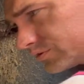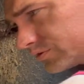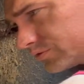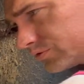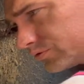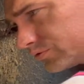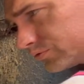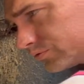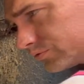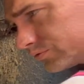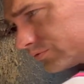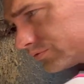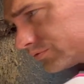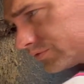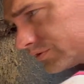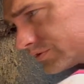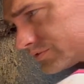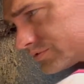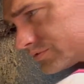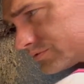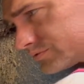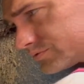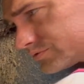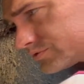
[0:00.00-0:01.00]
U,
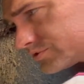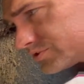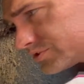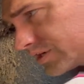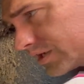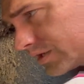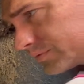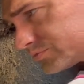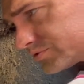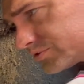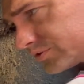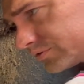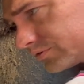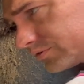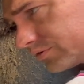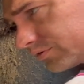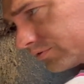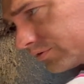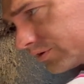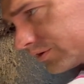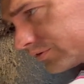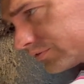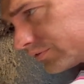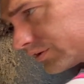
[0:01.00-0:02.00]
this shape should go around